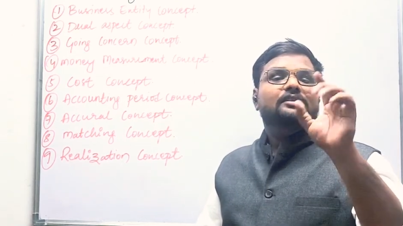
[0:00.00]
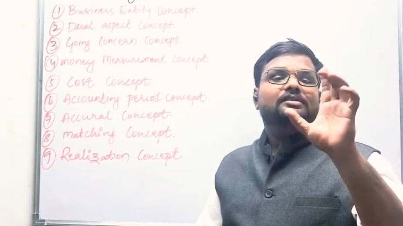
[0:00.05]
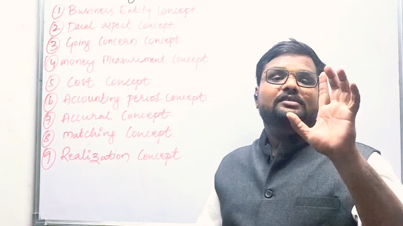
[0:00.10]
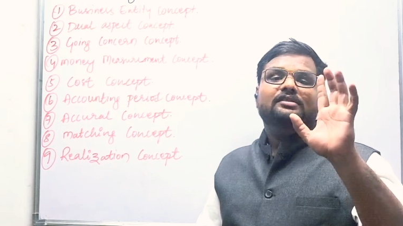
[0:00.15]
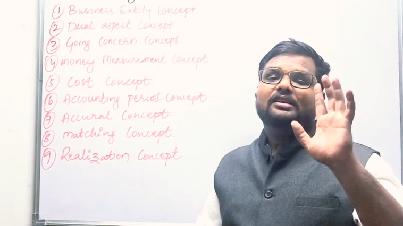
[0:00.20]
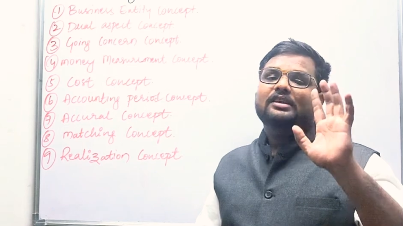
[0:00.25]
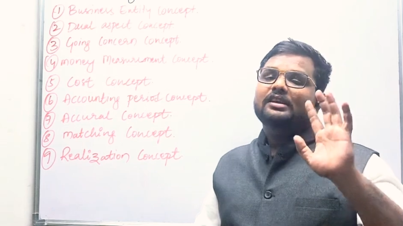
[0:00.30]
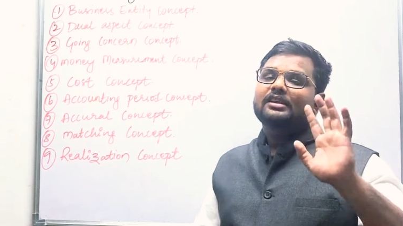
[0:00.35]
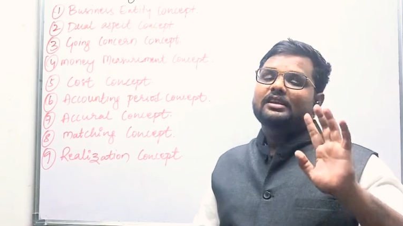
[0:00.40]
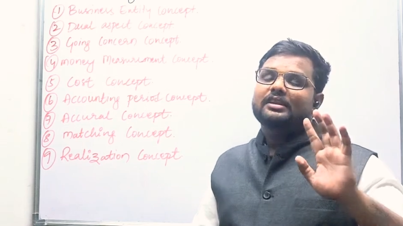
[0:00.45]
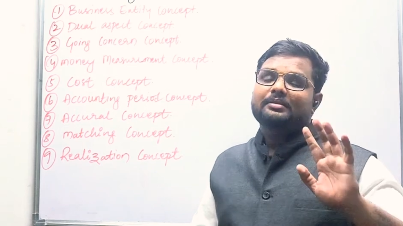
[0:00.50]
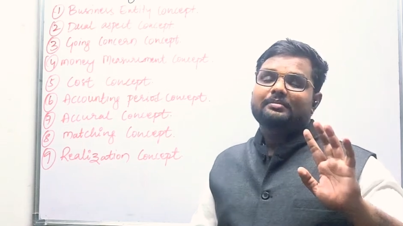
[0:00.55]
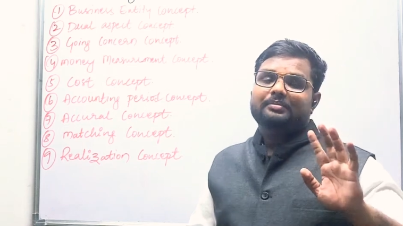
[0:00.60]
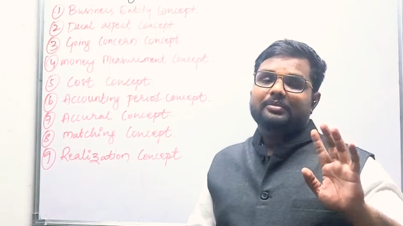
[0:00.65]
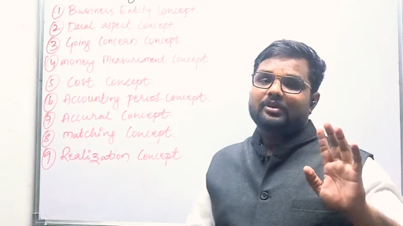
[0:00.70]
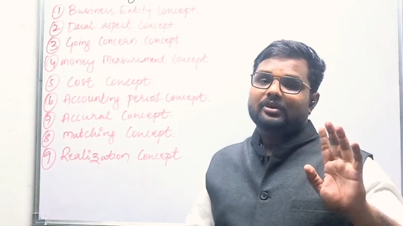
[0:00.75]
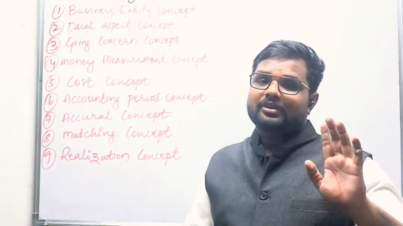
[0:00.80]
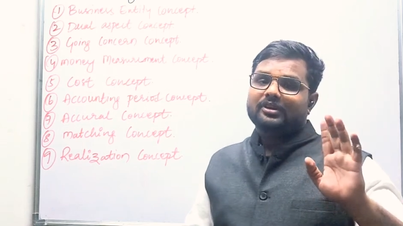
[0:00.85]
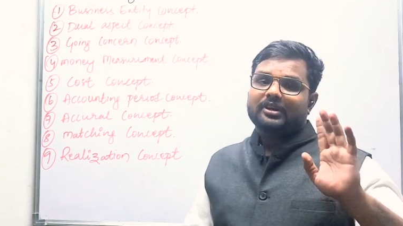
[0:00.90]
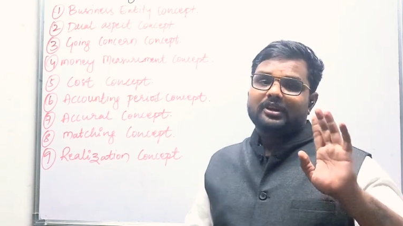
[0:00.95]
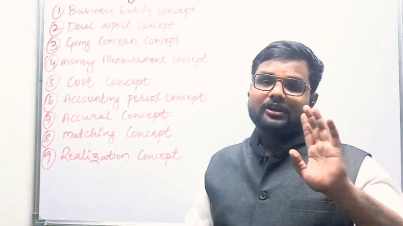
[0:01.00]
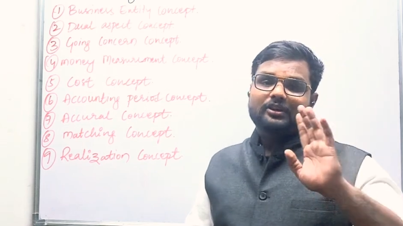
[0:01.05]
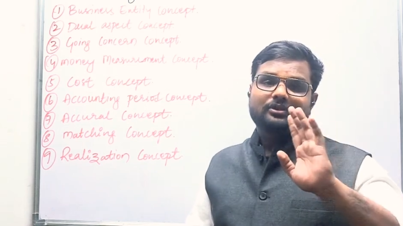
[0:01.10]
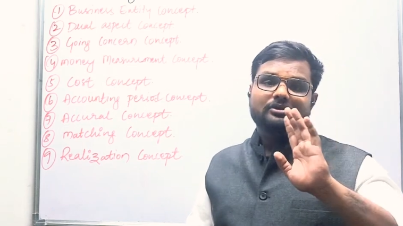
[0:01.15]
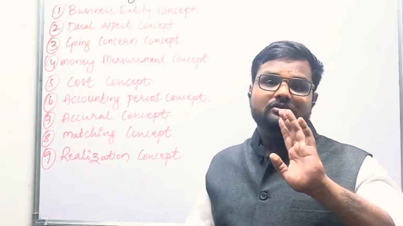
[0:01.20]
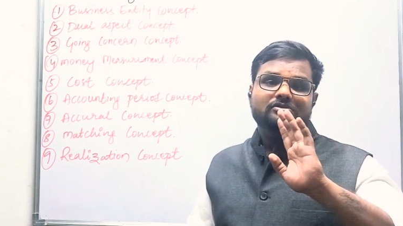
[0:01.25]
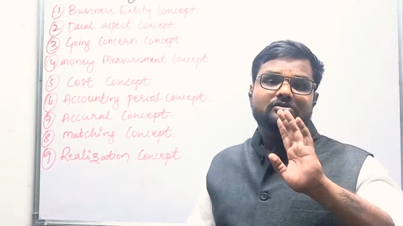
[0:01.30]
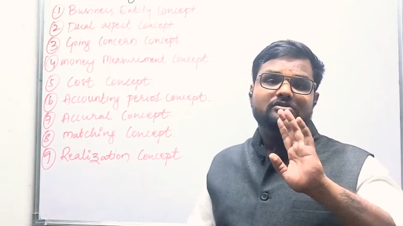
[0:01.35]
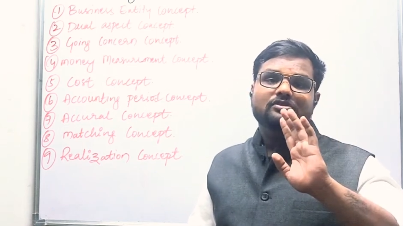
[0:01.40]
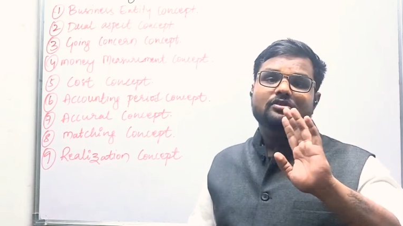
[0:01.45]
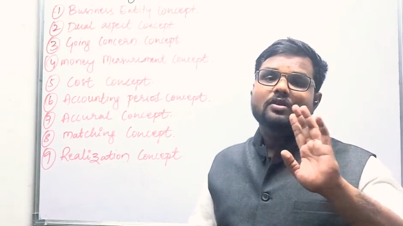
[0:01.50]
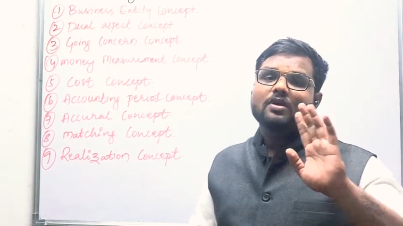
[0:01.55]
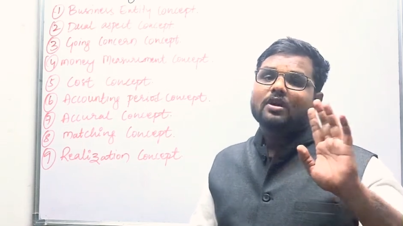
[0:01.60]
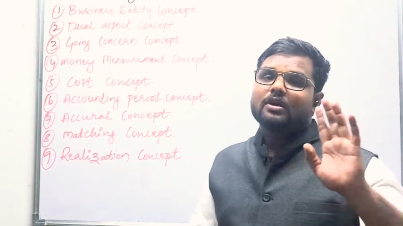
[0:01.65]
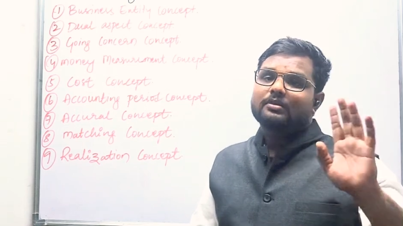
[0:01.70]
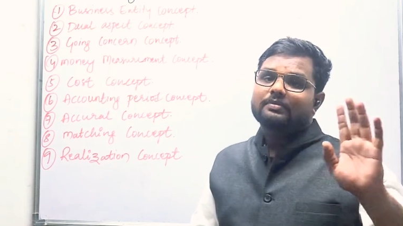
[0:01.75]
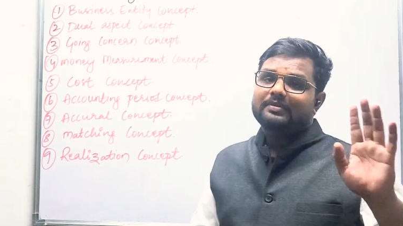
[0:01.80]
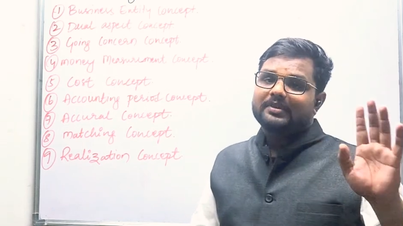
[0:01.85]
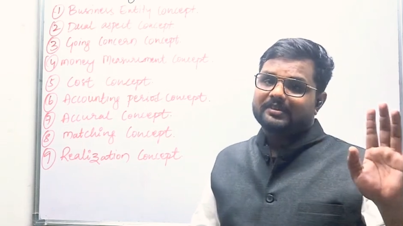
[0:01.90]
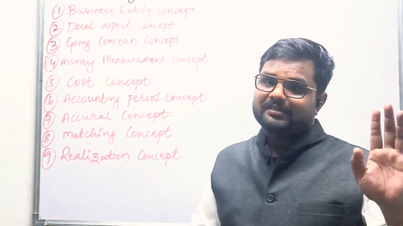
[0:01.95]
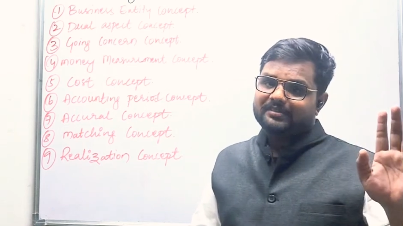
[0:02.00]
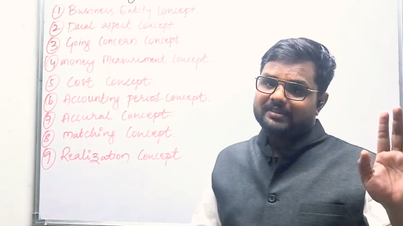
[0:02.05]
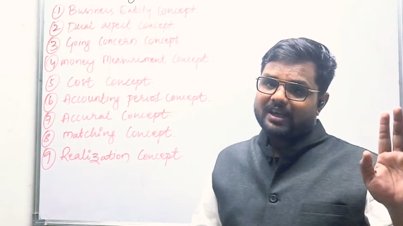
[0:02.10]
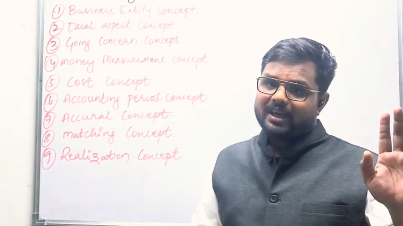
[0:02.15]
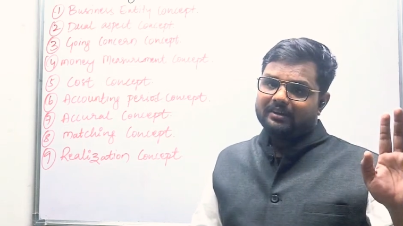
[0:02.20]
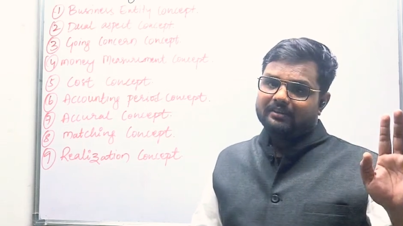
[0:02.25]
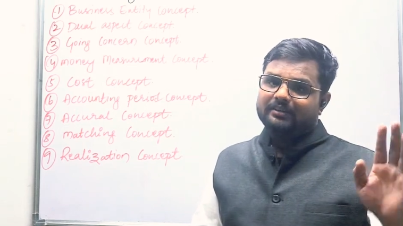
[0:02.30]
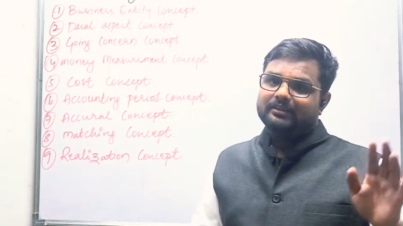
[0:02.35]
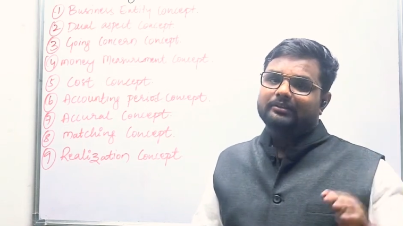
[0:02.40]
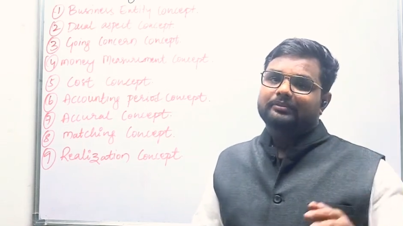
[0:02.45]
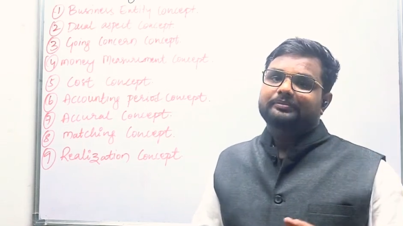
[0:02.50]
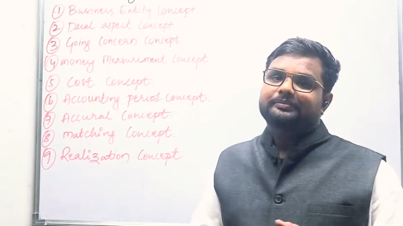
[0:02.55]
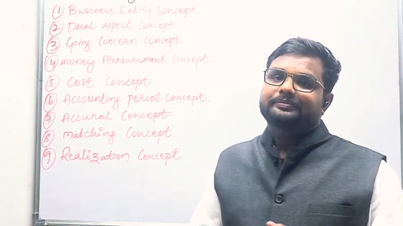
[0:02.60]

is really important. You should not miss that.